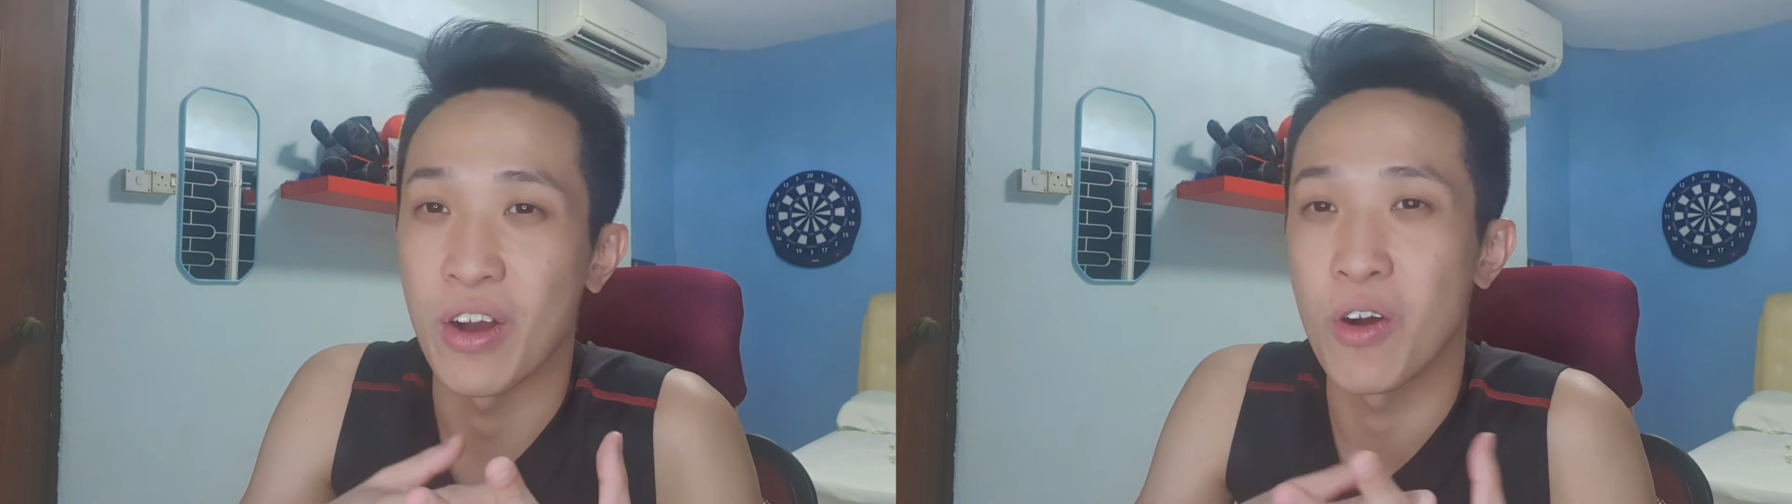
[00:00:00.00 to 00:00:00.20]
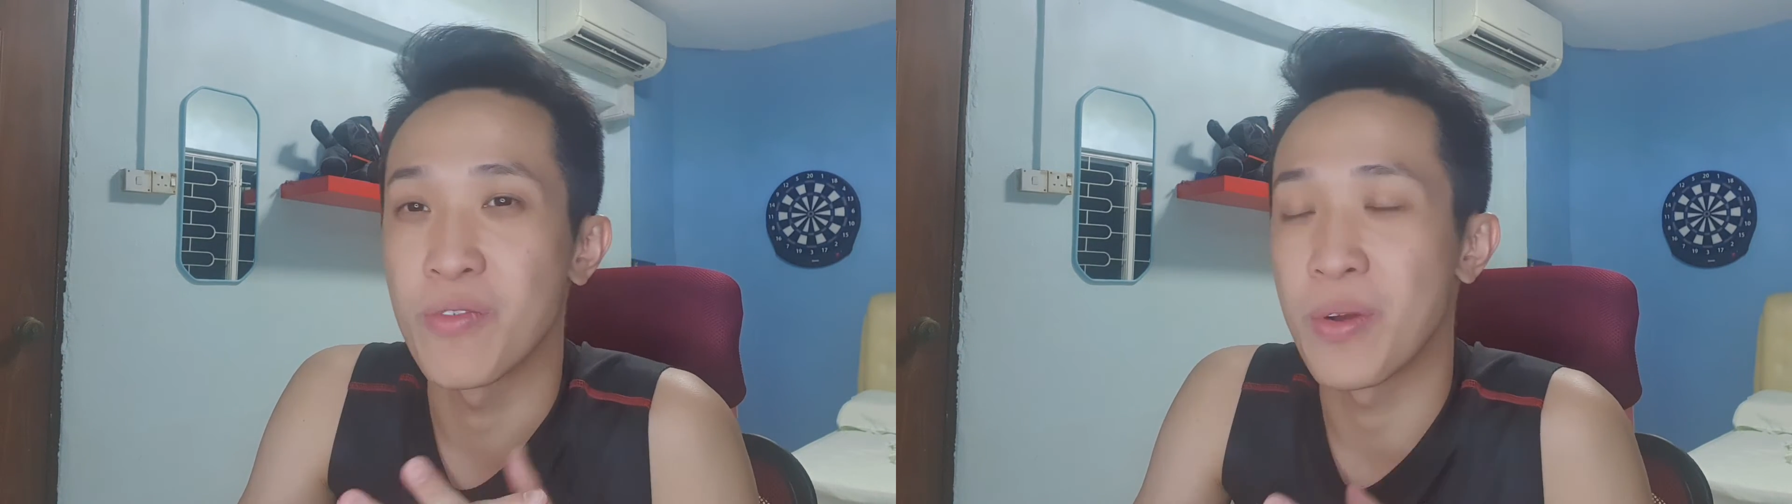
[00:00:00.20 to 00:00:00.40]

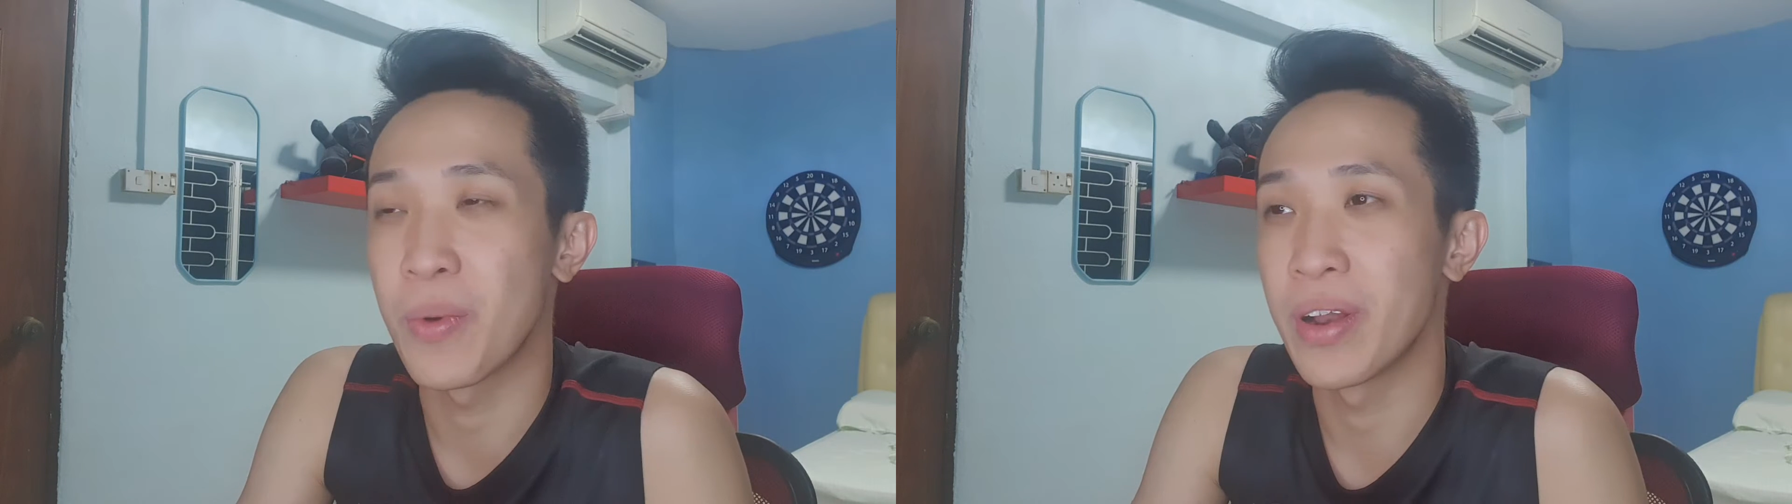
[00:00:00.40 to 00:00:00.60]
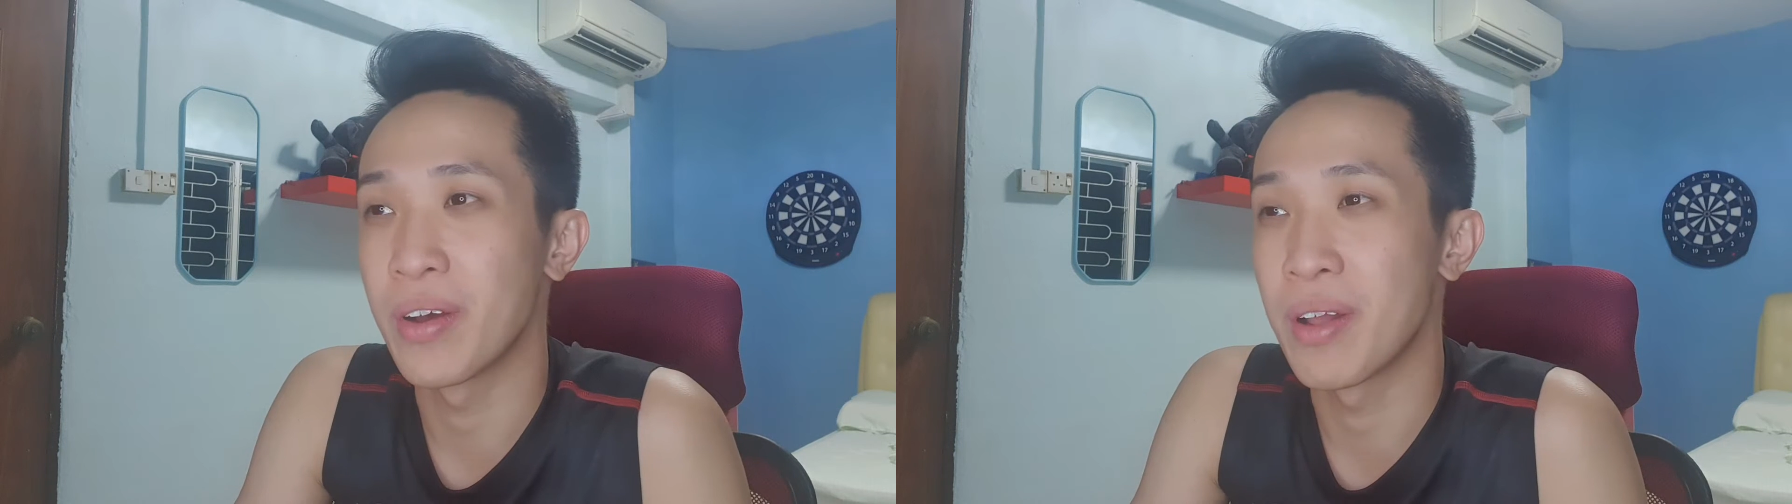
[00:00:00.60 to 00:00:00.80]
off and
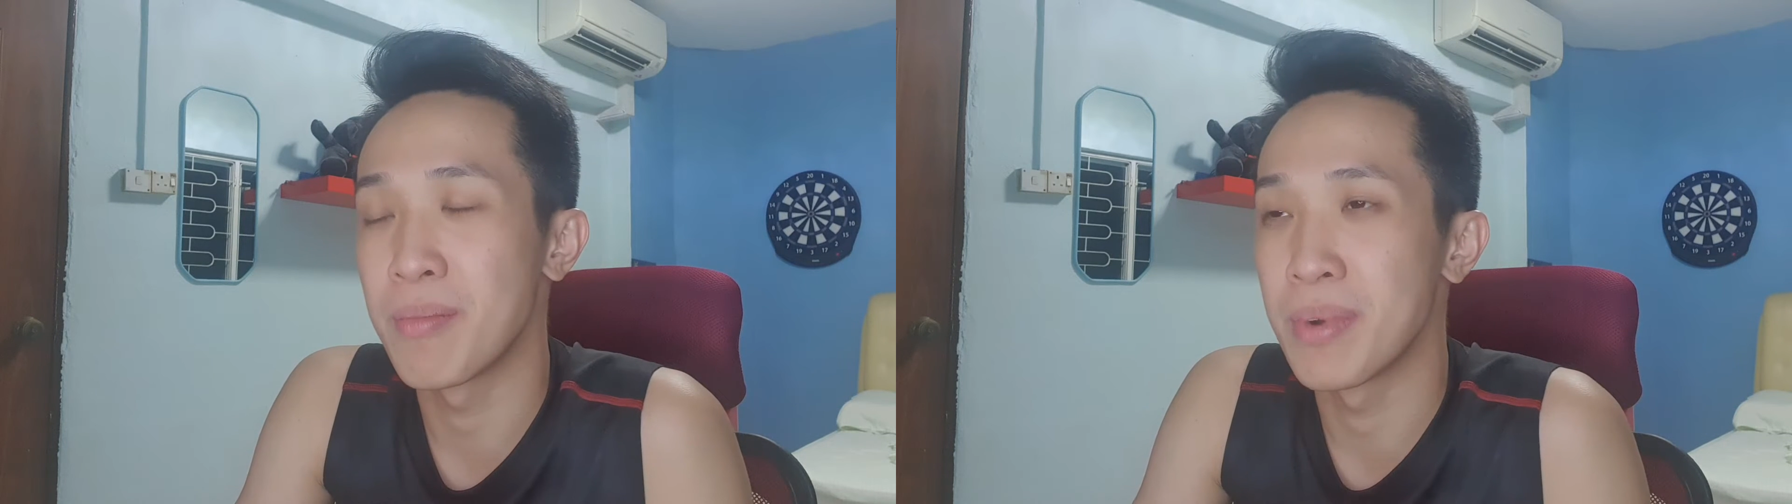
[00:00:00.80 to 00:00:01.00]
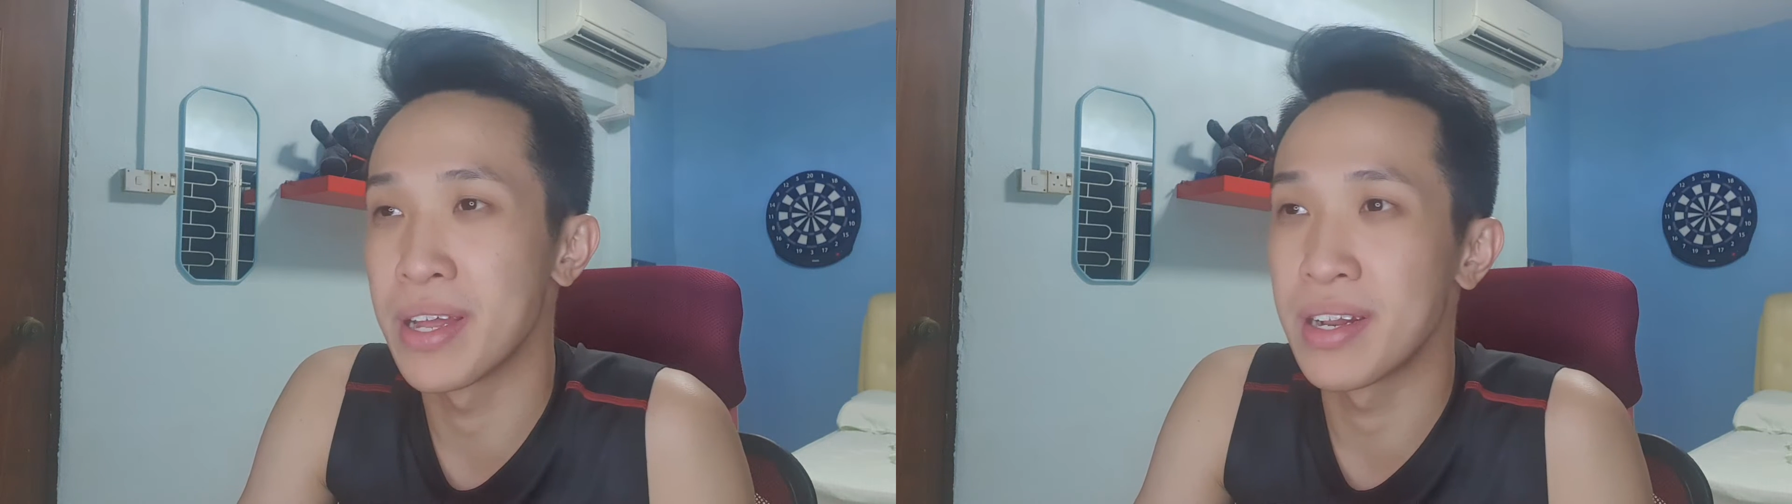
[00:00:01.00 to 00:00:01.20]

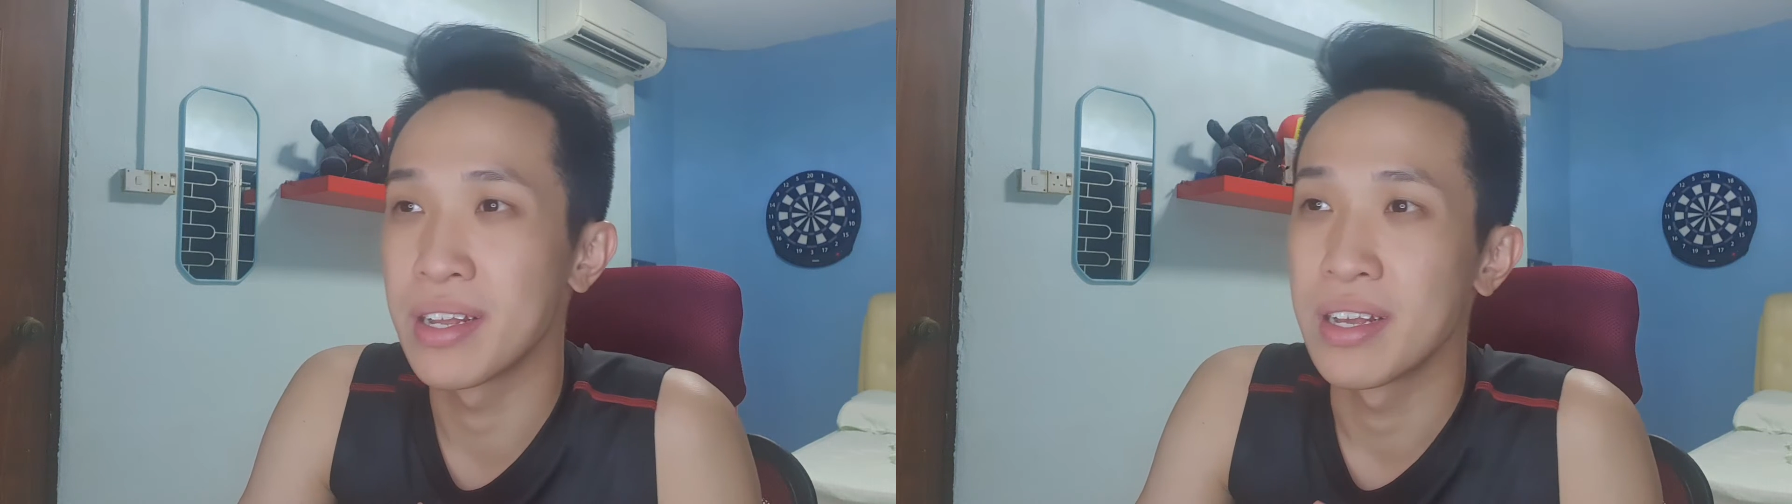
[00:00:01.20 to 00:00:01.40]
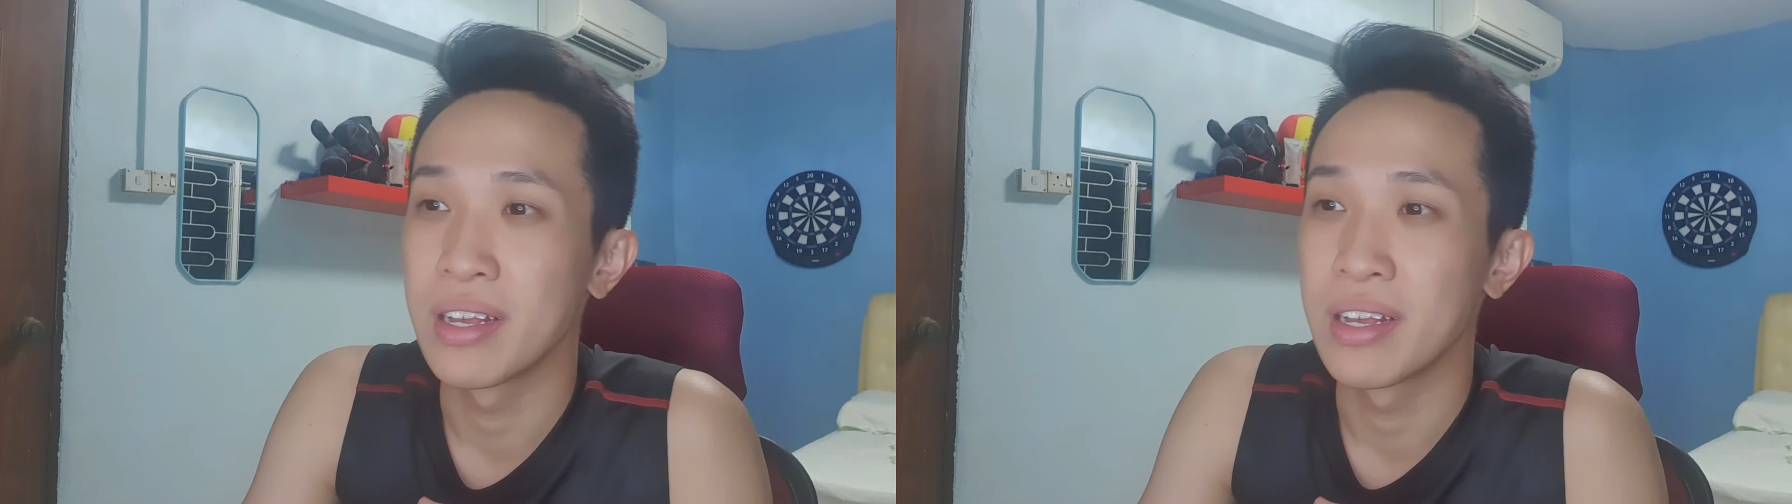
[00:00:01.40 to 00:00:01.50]
whatnot, but